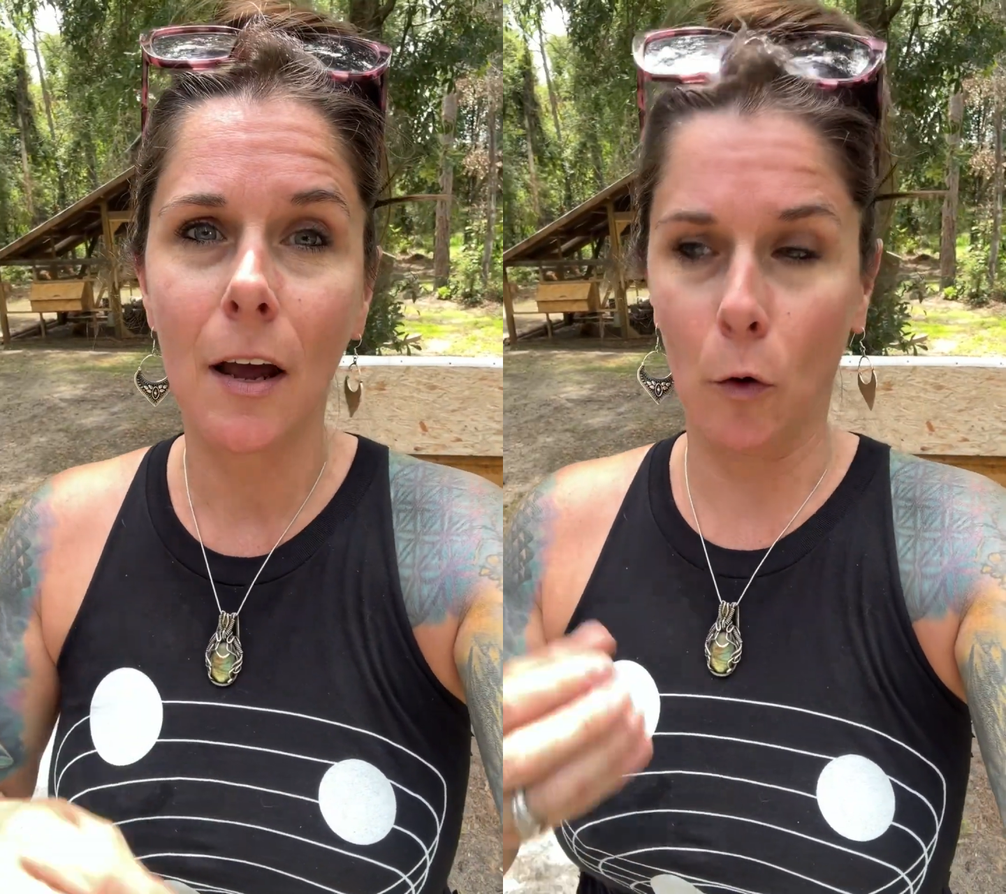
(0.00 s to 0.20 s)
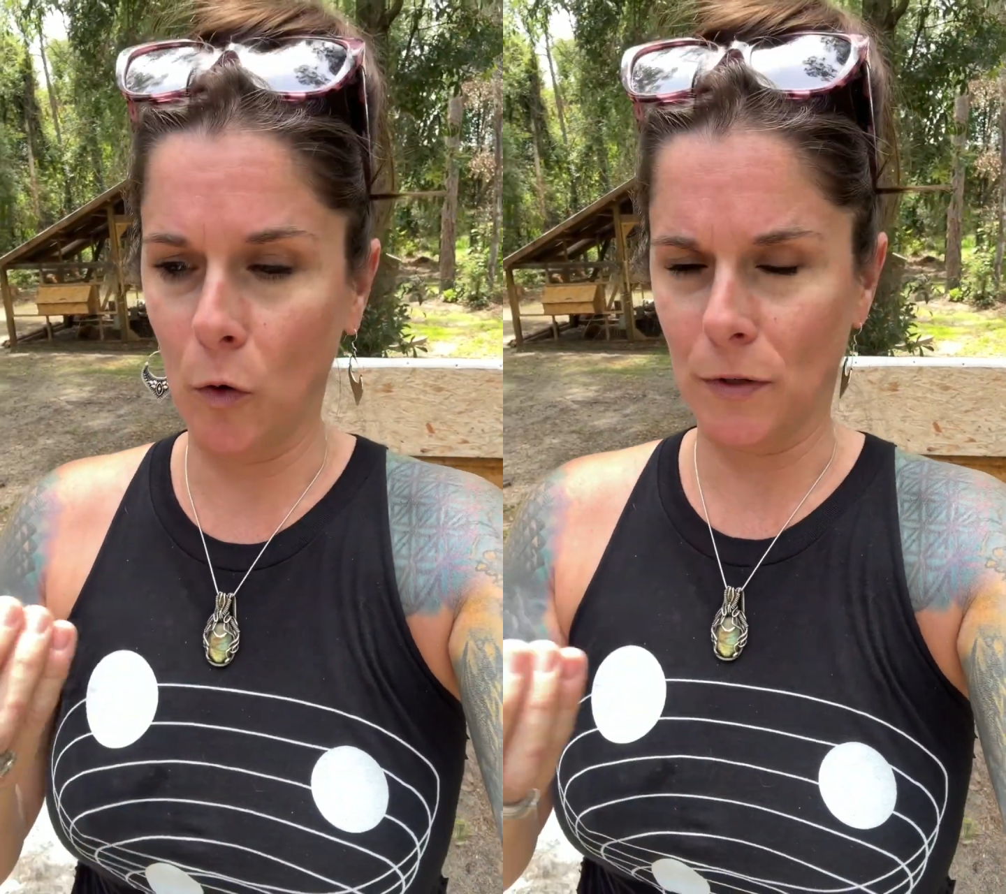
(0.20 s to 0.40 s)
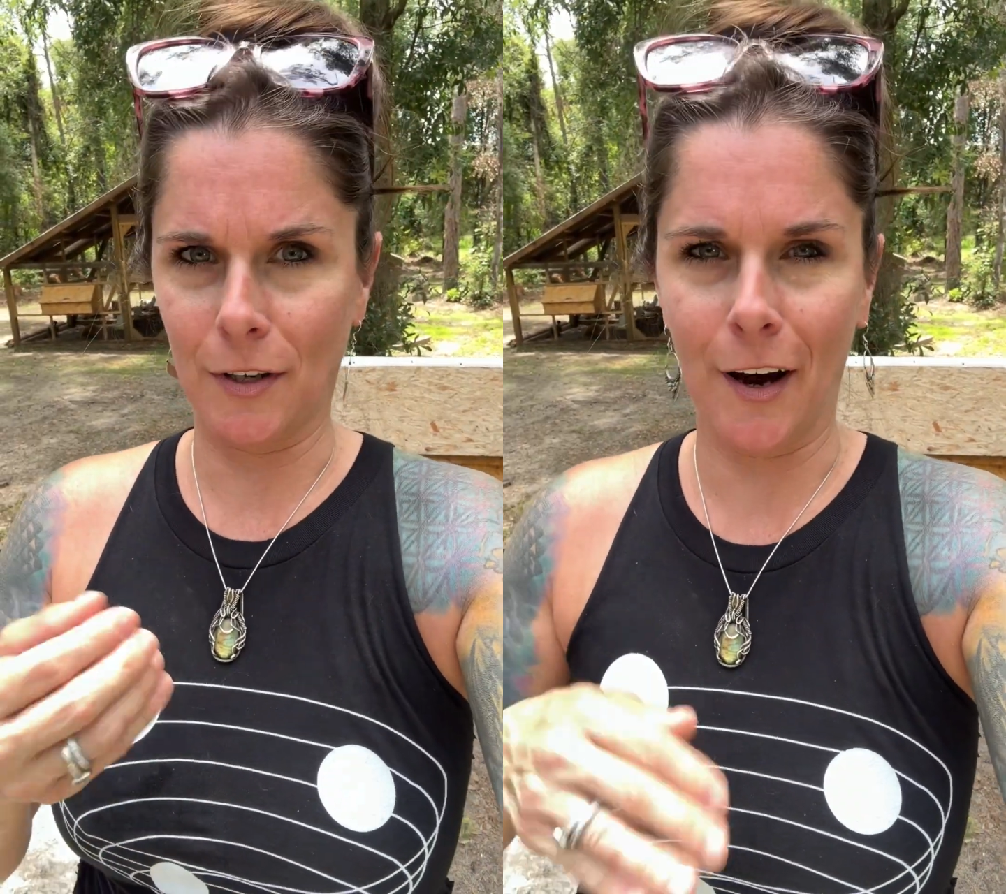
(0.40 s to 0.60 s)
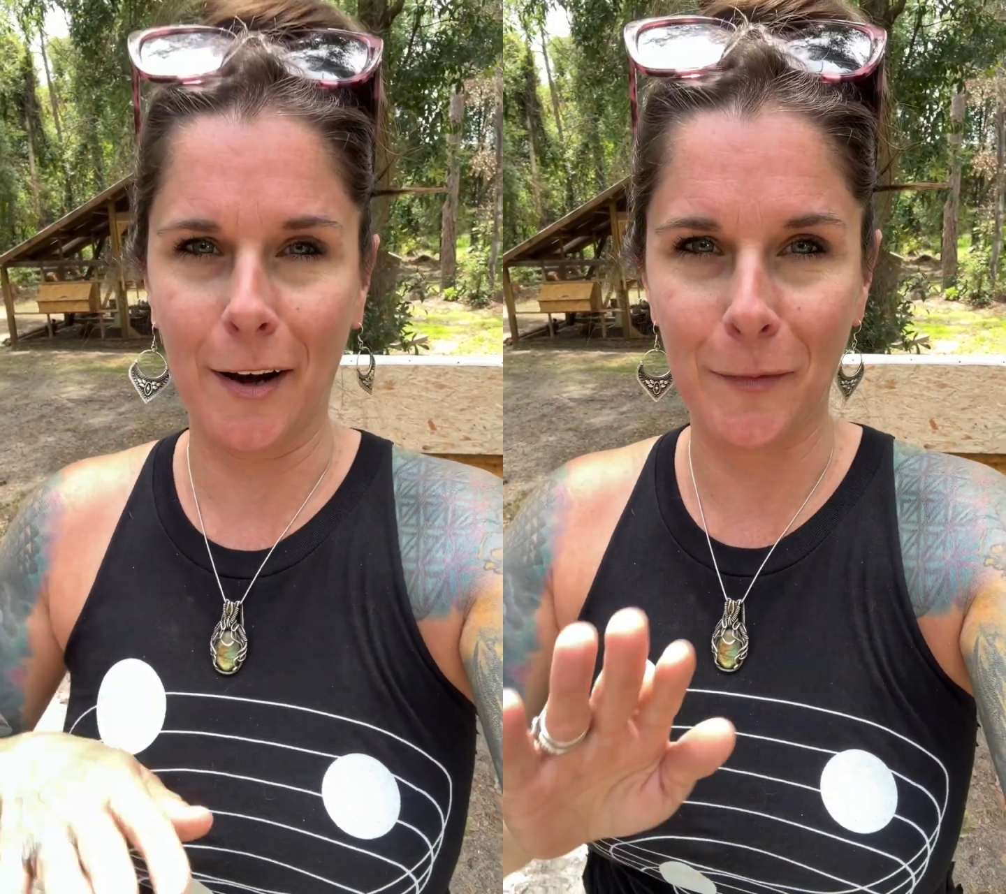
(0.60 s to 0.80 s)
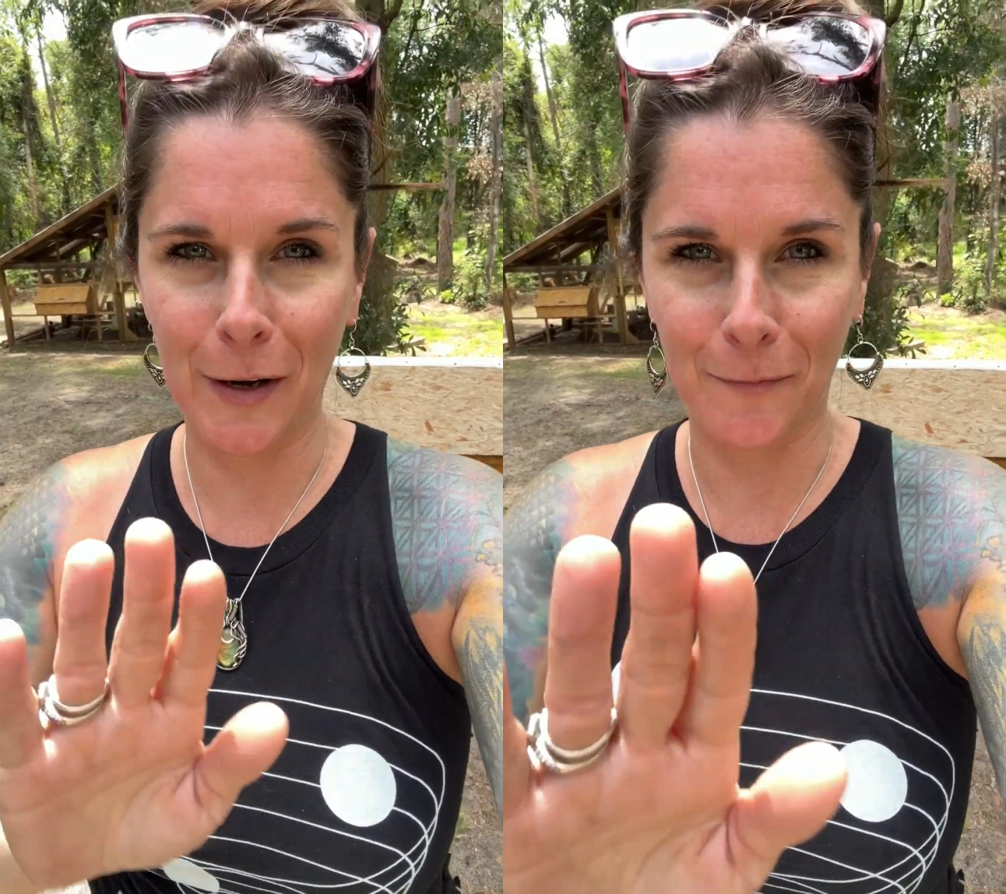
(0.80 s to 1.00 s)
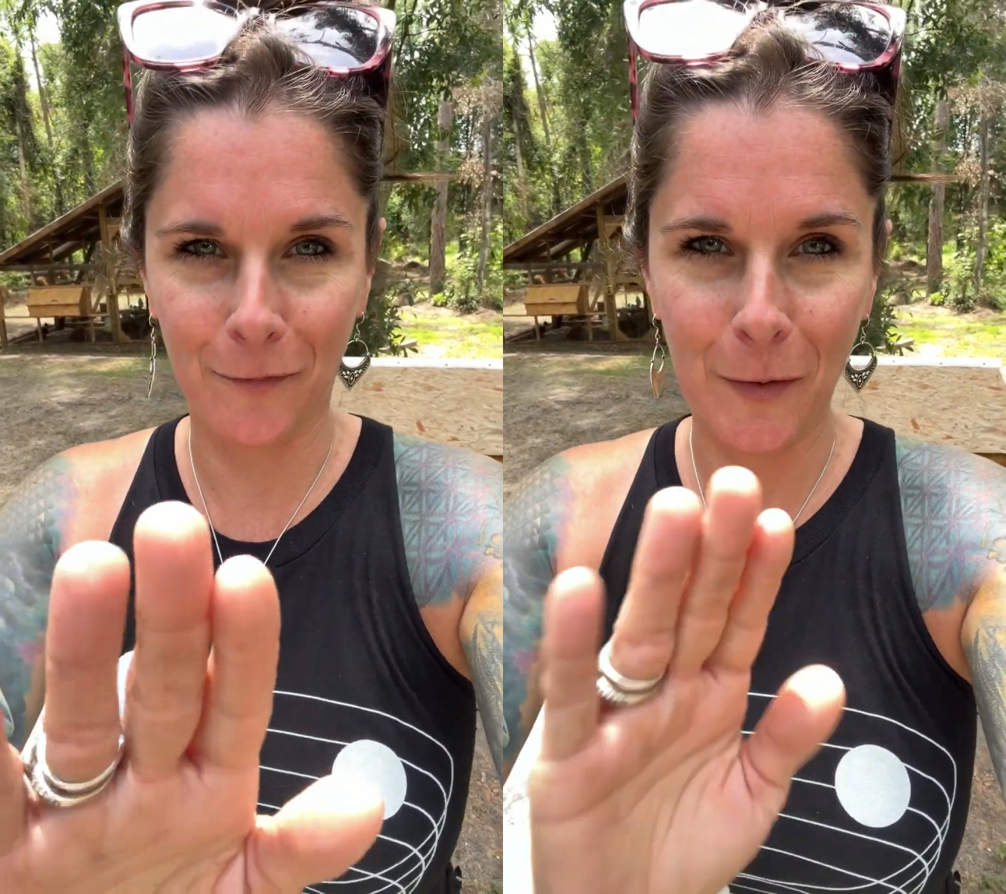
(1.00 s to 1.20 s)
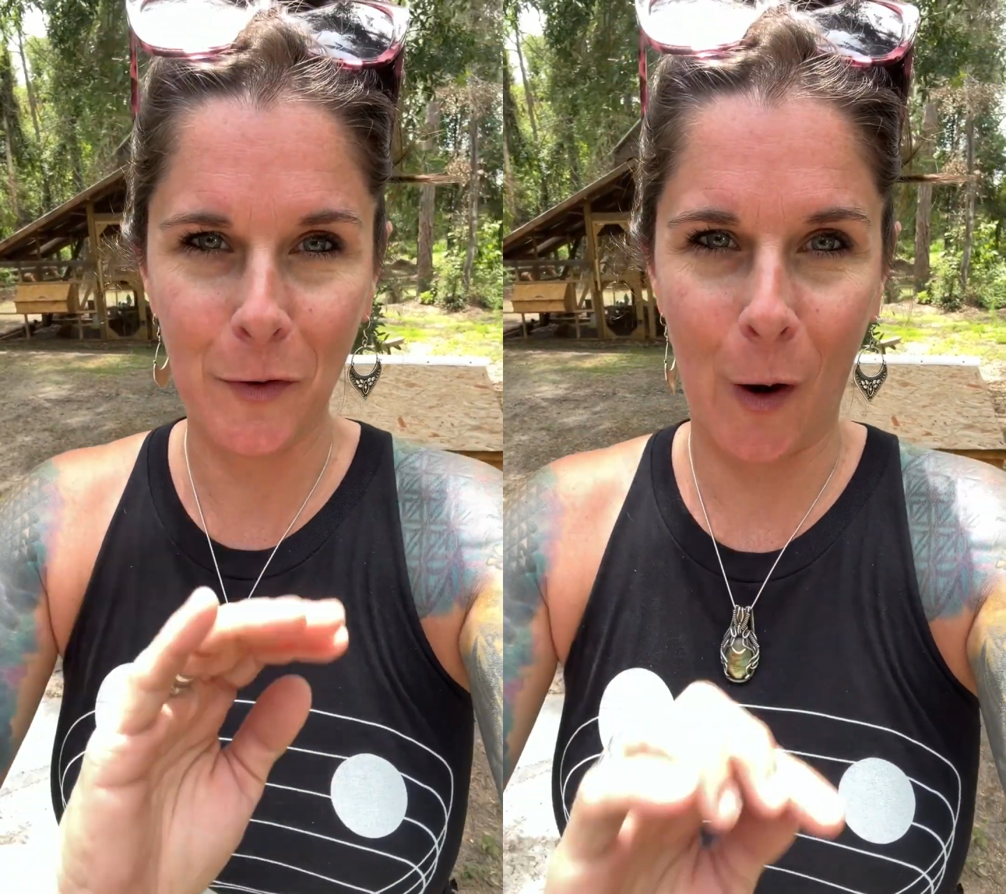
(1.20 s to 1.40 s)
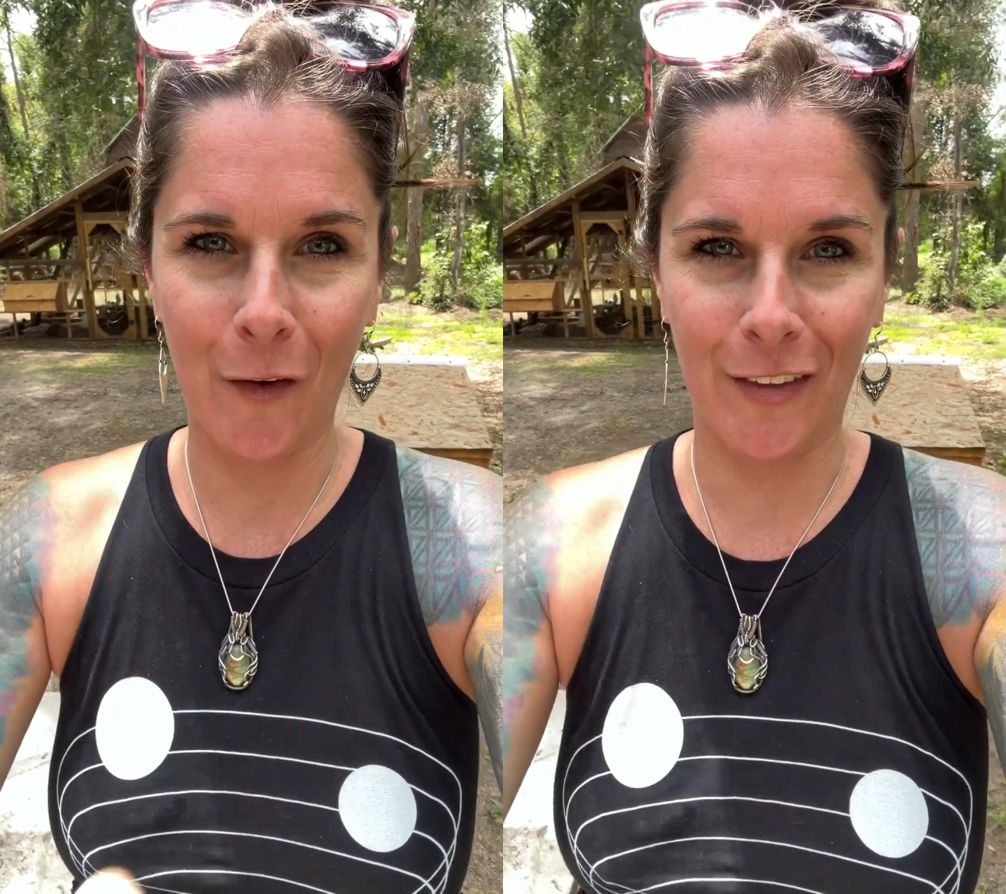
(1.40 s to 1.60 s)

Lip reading: Ooh, sorry, I didn't mean to flip you off